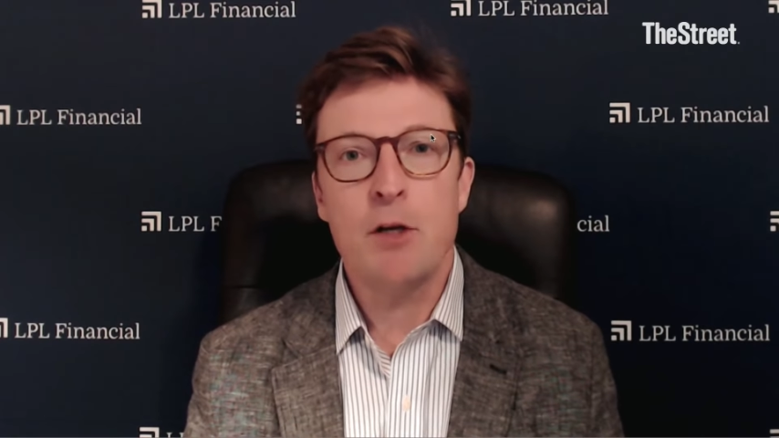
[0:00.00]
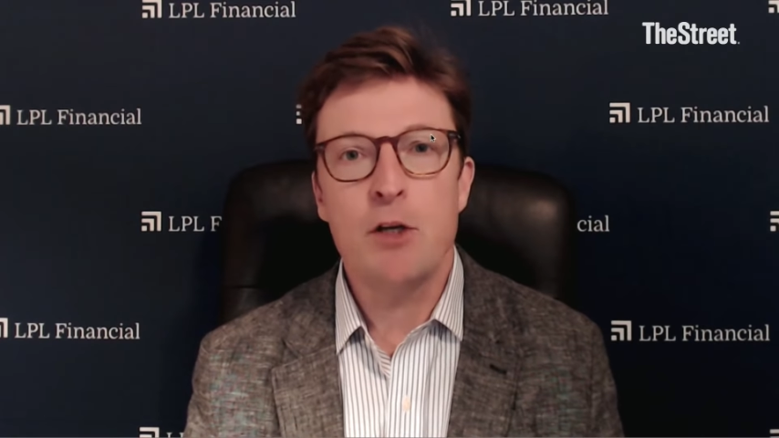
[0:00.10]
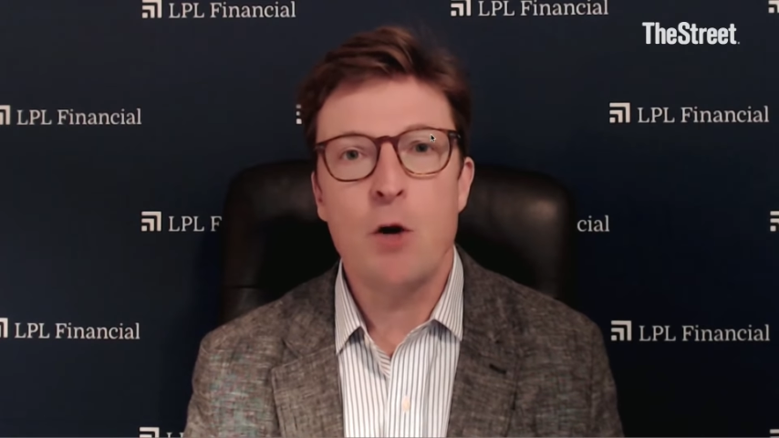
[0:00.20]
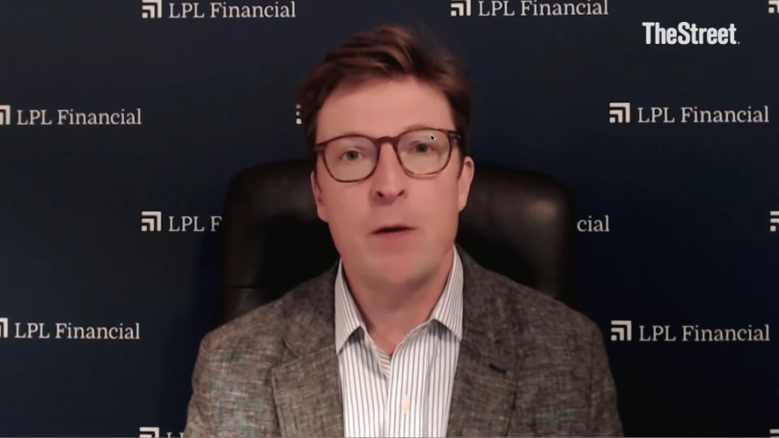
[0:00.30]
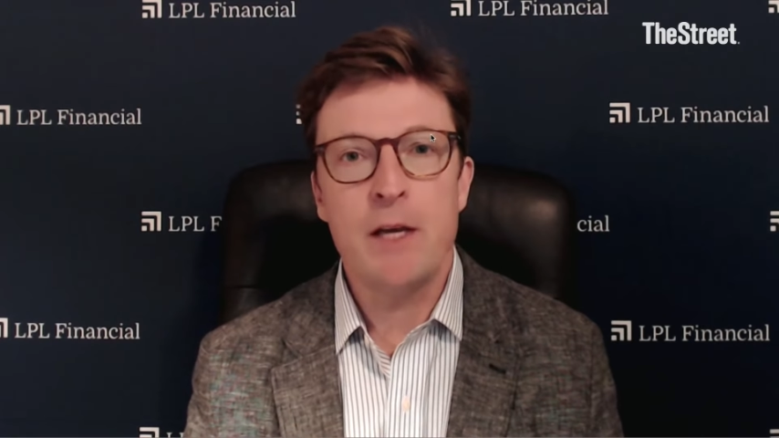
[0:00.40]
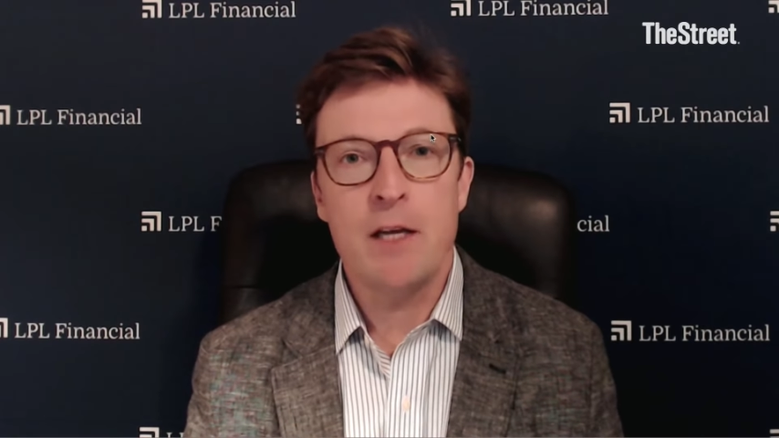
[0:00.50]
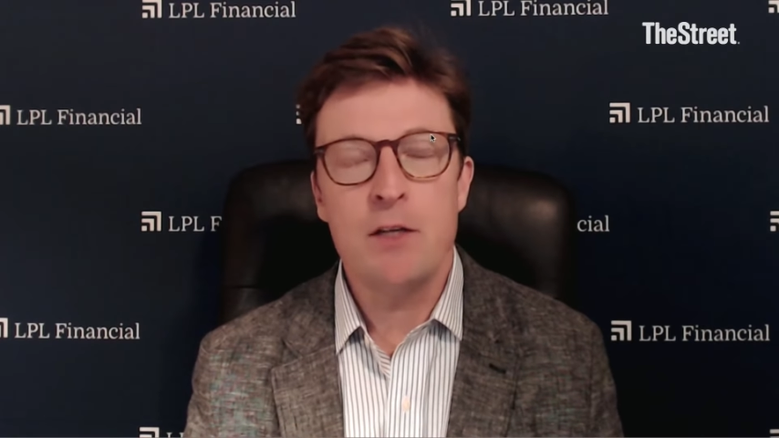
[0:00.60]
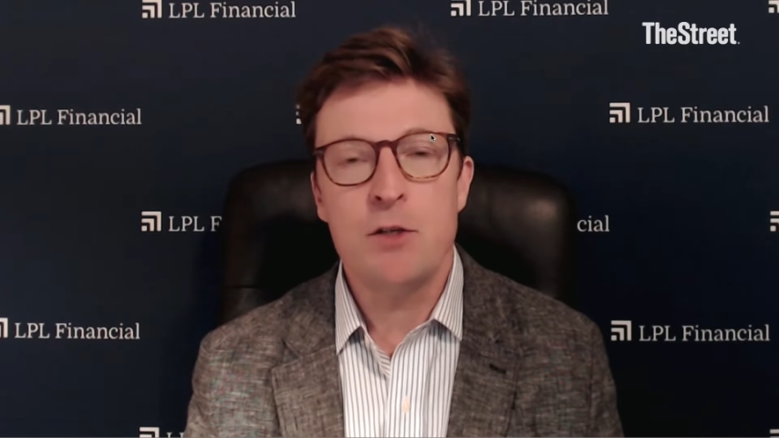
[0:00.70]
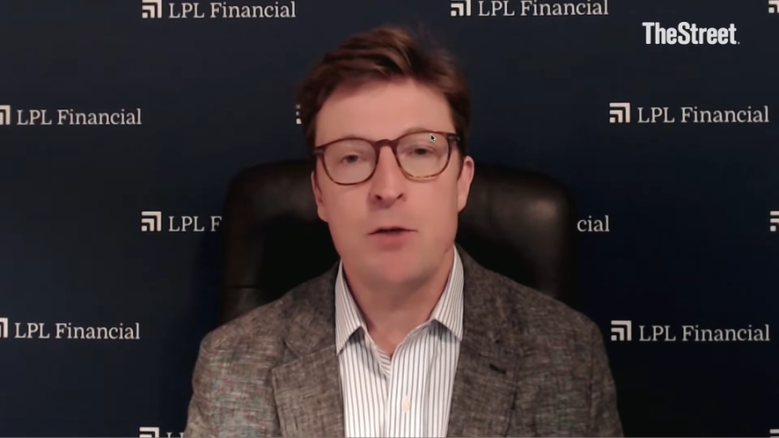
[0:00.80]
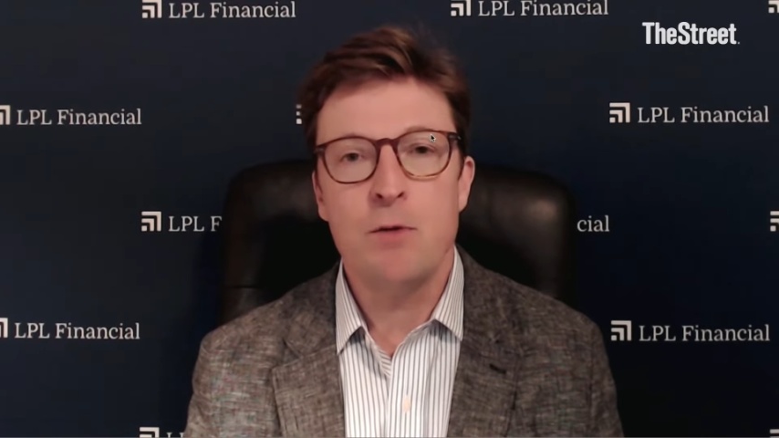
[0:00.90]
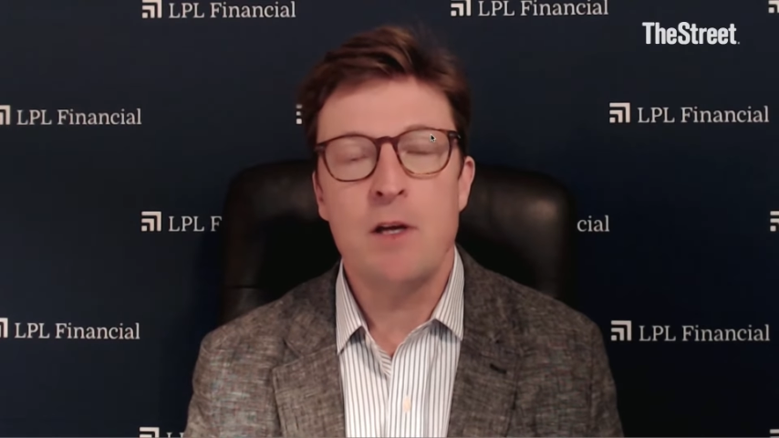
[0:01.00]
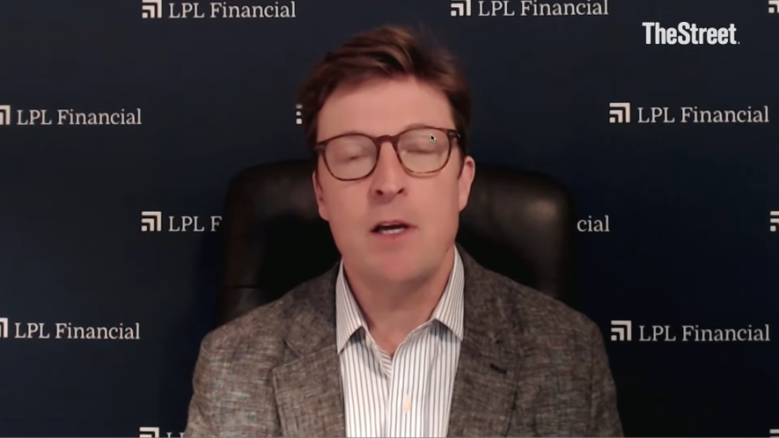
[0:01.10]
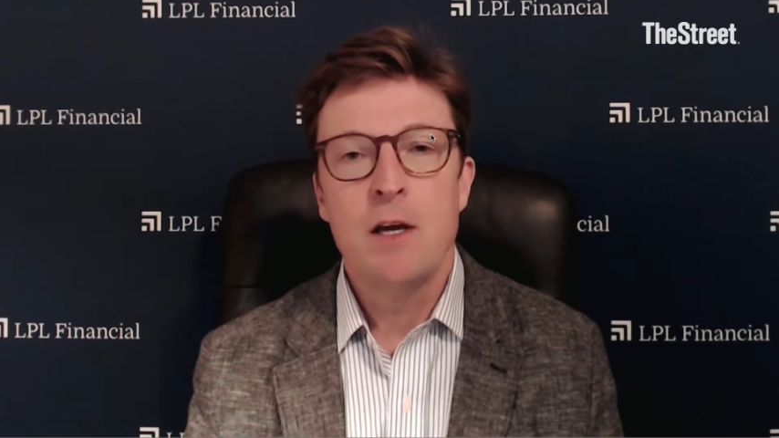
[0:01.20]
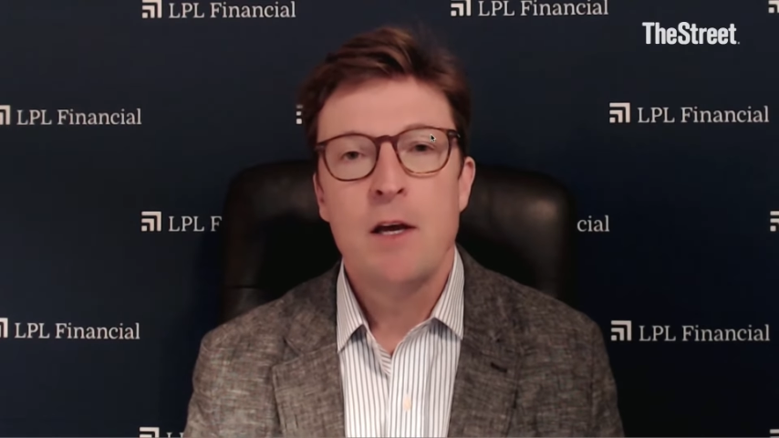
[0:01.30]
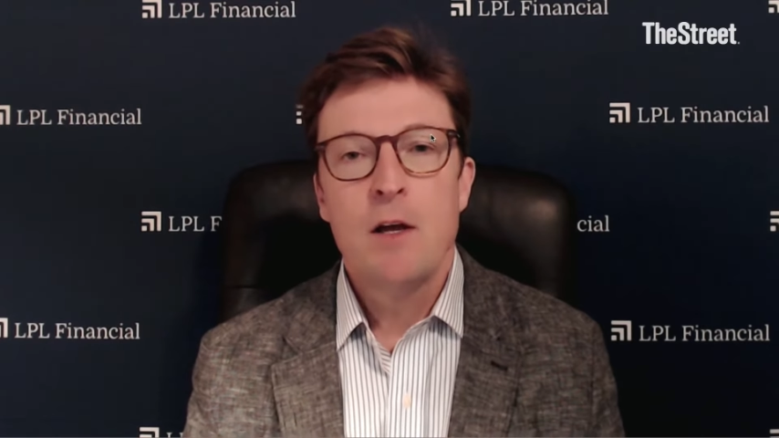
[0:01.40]
and going into
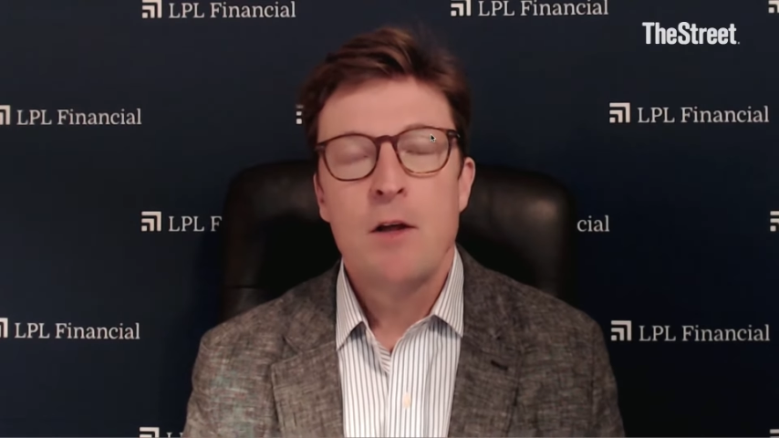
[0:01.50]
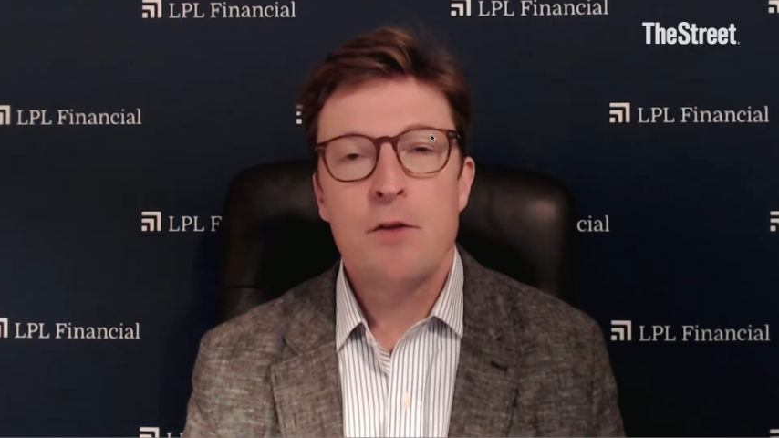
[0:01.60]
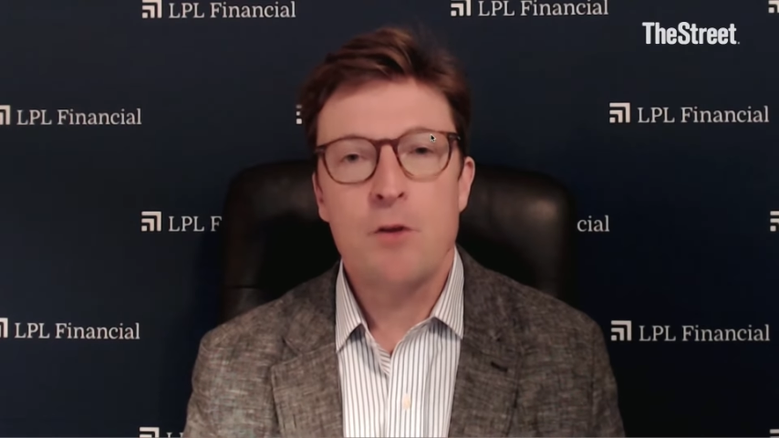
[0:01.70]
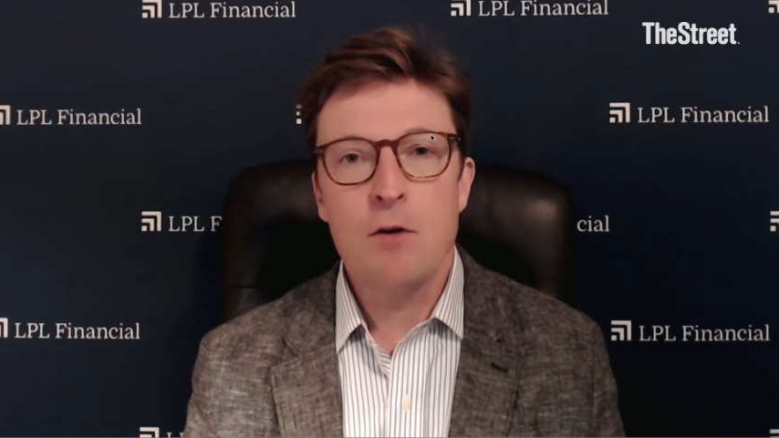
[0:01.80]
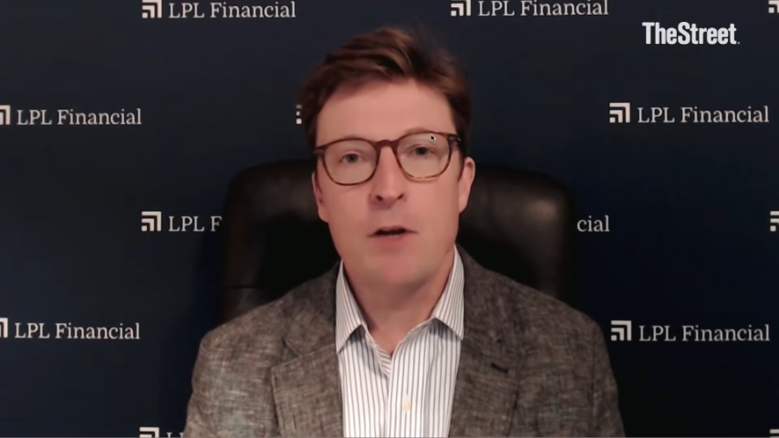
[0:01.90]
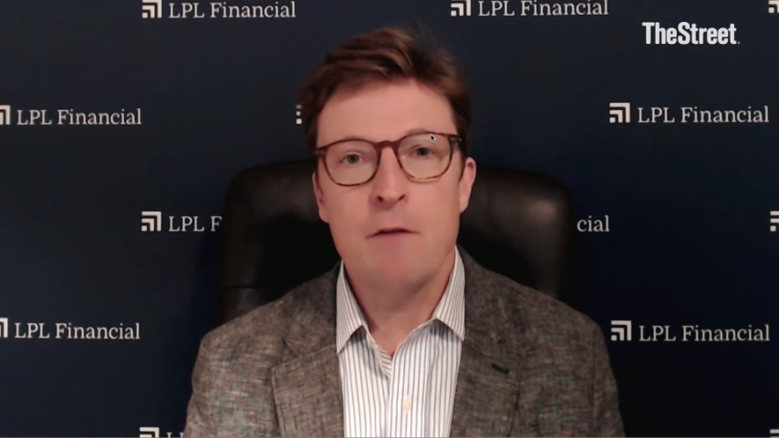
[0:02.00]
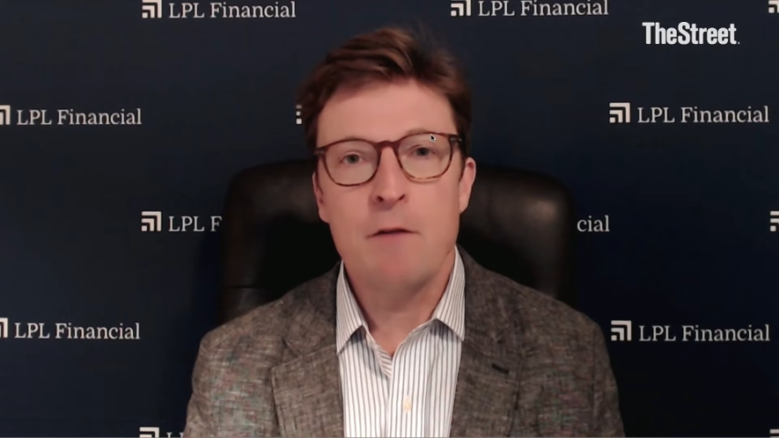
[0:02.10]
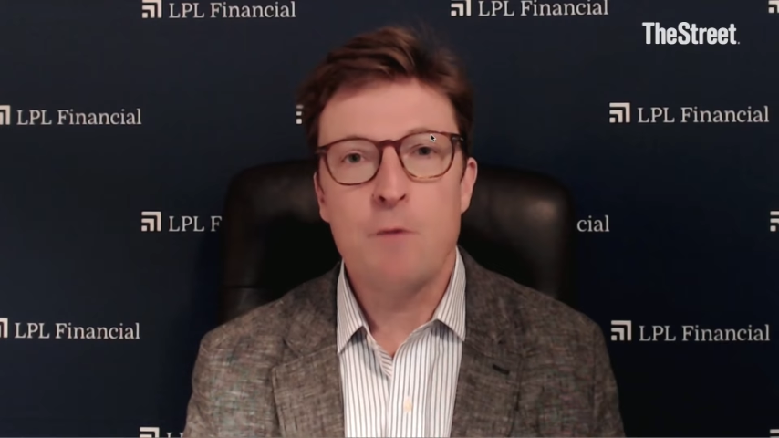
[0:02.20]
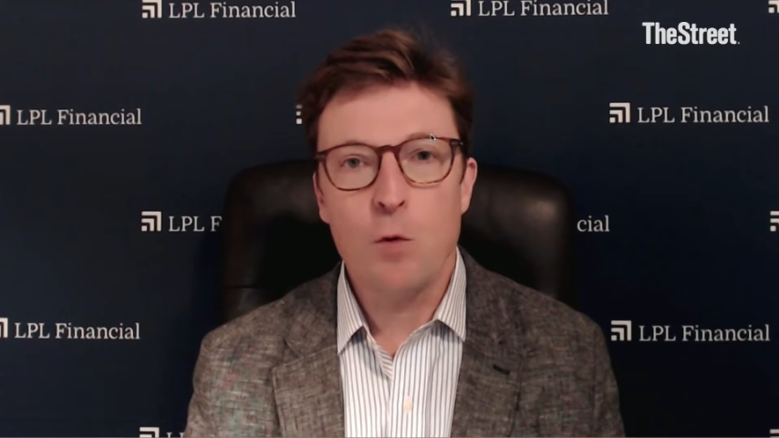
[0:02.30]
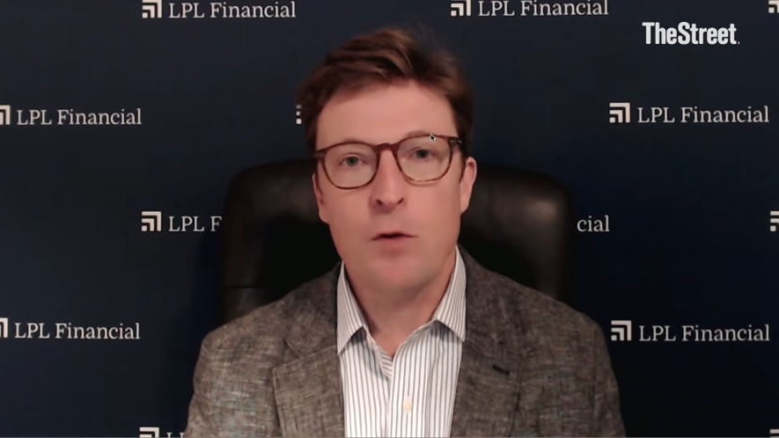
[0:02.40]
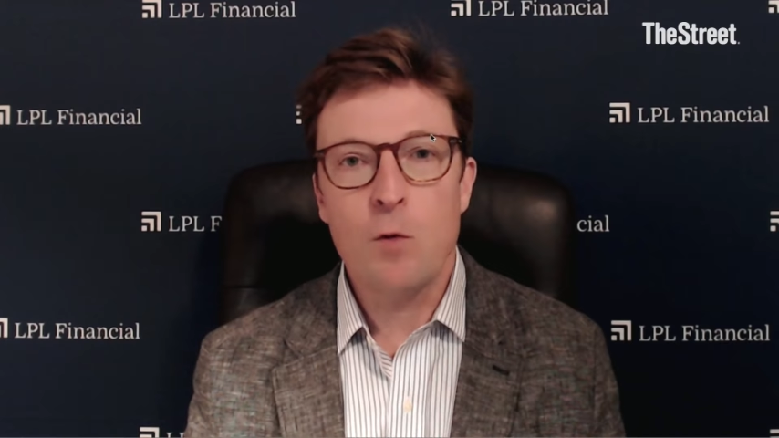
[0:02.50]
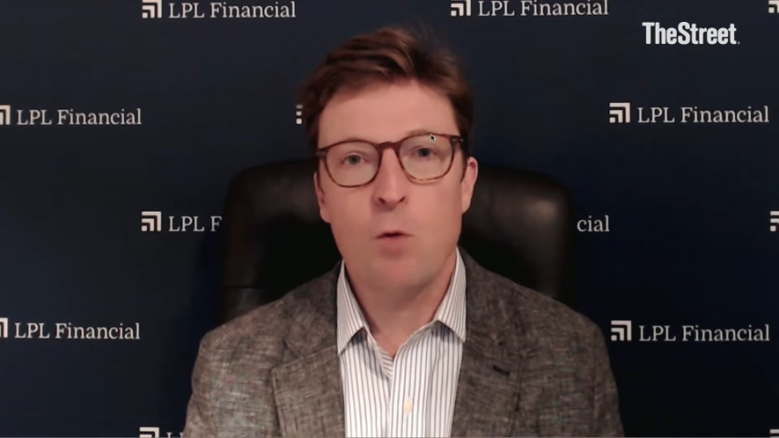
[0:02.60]
the third and fourth